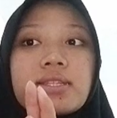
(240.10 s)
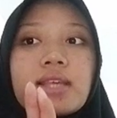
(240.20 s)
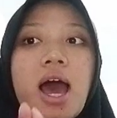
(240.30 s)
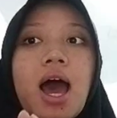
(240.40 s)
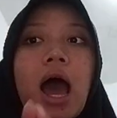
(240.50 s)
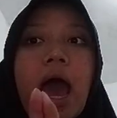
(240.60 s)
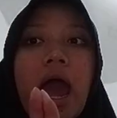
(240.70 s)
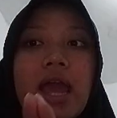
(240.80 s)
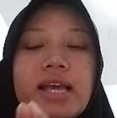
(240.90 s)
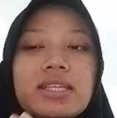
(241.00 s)
crucial
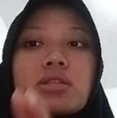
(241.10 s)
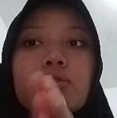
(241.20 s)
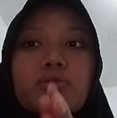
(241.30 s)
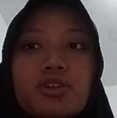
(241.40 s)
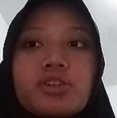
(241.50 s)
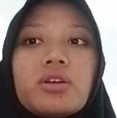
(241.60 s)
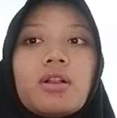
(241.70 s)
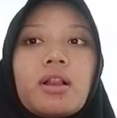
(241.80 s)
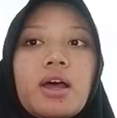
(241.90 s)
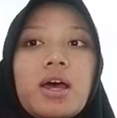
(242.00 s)

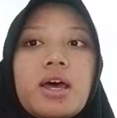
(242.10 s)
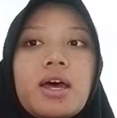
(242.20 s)
for